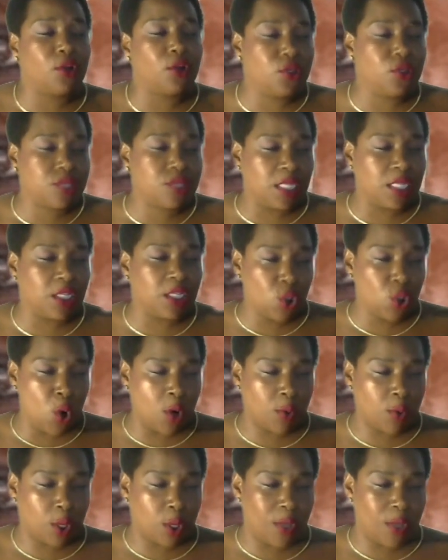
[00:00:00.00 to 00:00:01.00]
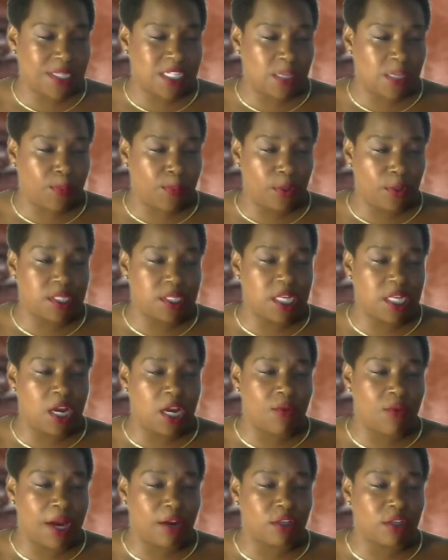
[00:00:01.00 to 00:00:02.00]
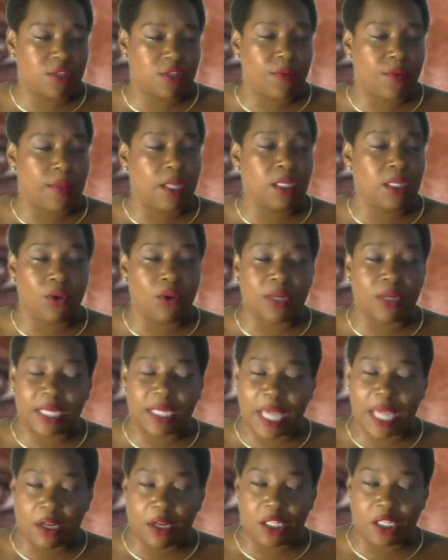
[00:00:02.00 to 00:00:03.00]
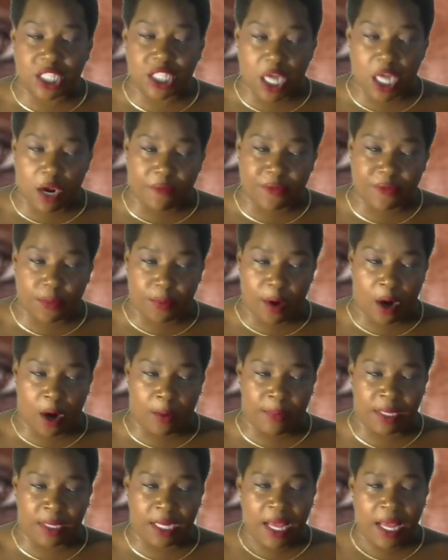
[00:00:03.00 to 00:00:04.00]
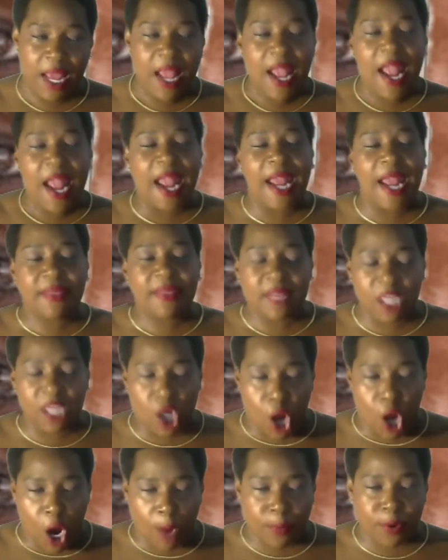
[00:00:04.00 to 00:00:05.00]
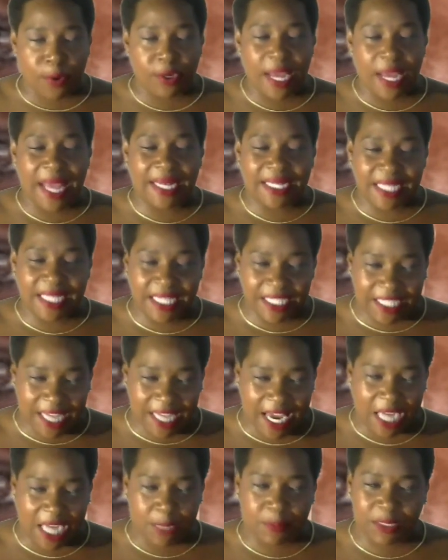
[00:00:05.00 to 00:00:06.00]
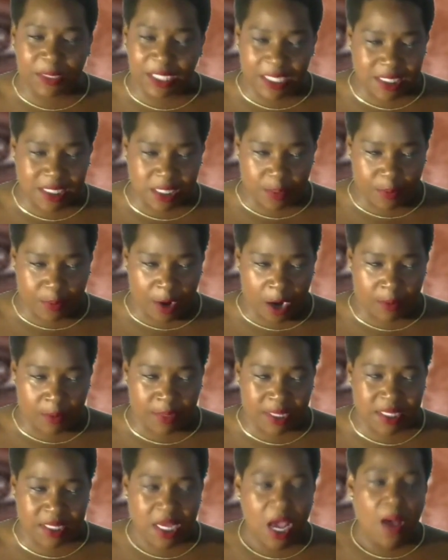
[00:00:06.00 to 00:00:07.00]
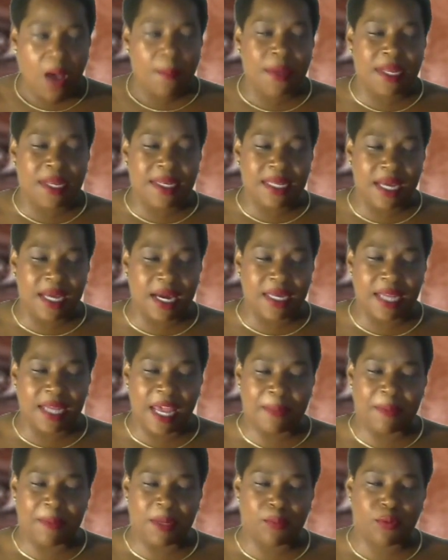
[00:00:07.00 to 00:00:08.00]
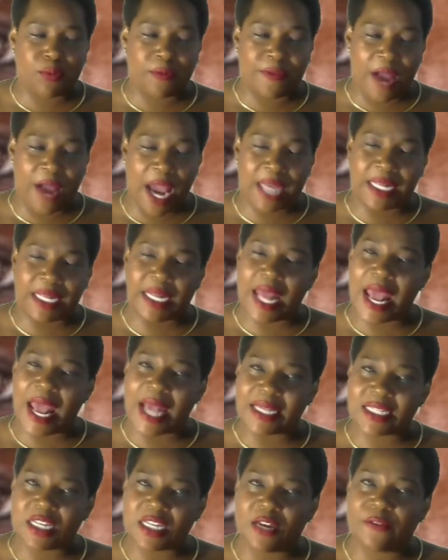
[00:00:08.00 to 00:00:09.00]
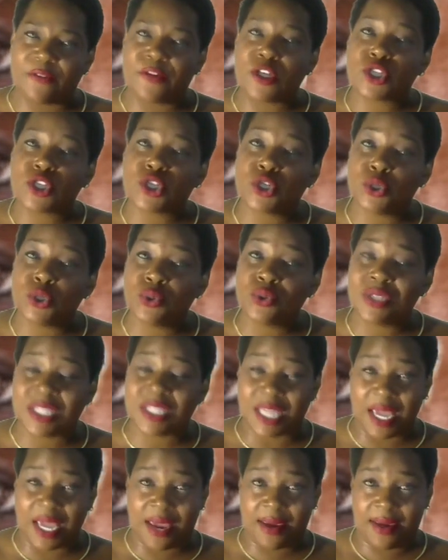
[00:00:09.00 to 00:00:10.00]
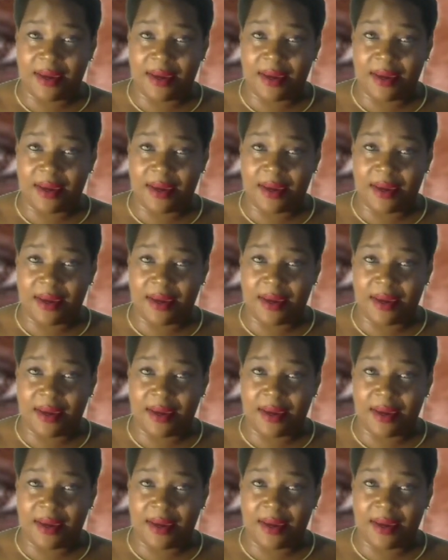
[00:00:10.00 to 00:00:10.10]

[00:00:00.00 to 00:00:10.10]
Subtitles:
News, Illinois requested personnel records from the Logan County Sheriff Department and the Auburn and Kincaid Police Departments, but none had been provided as of Tuesday.